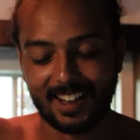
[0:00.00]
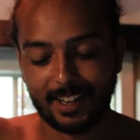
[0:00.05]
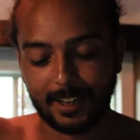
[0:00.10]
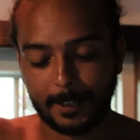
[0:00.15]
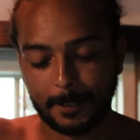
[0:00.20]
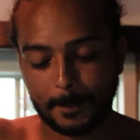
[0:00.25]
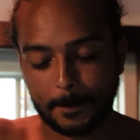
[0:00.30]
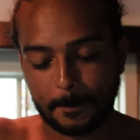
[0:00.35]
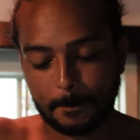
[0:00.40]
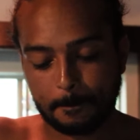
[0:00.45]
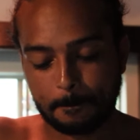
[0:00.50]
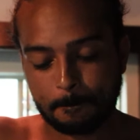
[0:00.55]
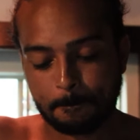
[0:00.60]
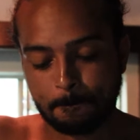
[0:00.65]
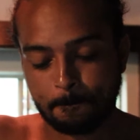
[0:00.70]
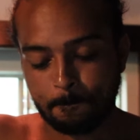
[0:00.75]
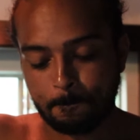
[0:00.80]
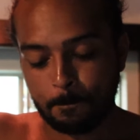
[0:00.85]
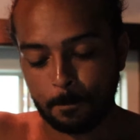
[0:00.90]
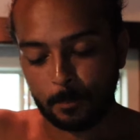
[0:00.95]
Um,
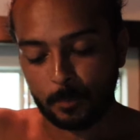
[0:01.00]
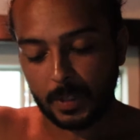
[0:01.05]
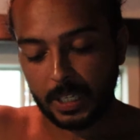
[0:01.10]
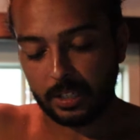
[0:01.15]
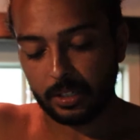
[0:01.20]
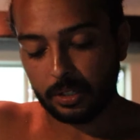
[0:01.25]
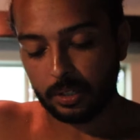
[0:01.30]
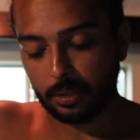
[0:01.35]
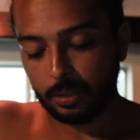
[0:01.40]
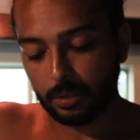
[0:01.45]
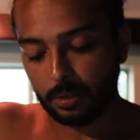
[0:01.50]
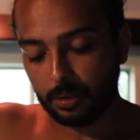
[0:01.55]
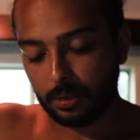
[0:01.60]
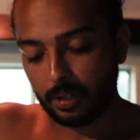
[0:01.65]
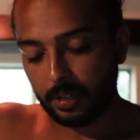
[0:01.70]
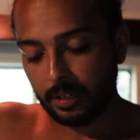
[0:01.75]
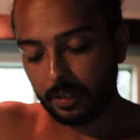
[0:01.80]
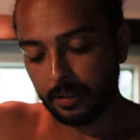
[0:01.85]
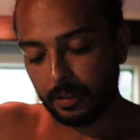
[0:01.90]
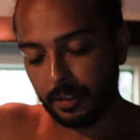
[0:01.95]
and so
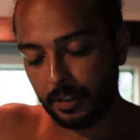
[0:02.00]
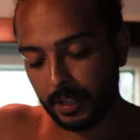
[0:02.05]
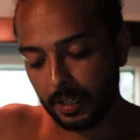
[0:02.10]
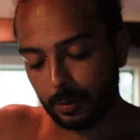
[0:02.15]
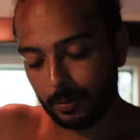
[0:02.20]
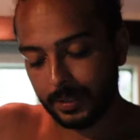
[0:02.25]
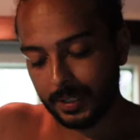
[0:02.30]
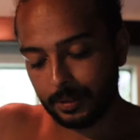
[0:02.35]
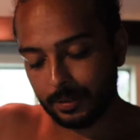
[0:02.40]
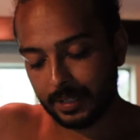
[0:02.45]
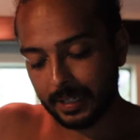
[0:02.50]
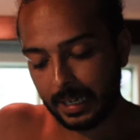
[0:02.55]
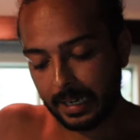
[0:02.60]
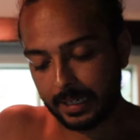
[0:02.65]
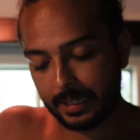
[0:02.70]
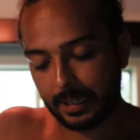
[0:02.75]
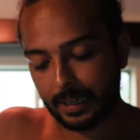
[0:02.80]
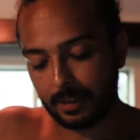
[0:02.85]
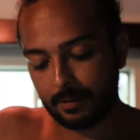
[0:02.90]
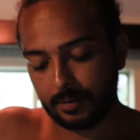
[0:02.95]
another thing was I was
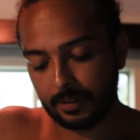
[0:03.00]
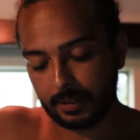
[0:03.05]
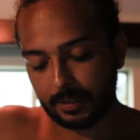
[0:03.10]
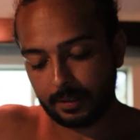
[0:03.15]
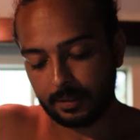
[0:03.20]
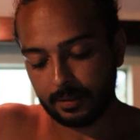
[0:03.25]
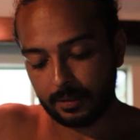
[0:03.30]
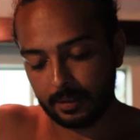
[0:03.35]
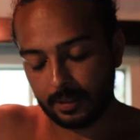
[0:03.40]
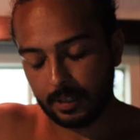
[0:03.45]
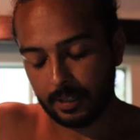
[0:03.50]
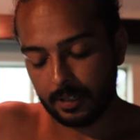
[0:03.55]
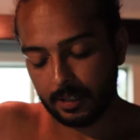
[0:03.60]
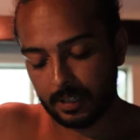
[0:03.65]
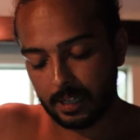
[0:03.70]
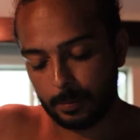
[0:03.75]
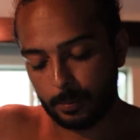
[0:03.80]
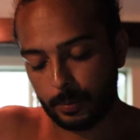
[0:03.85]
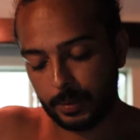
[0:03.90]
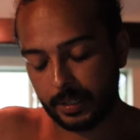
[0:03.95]
night diving uh,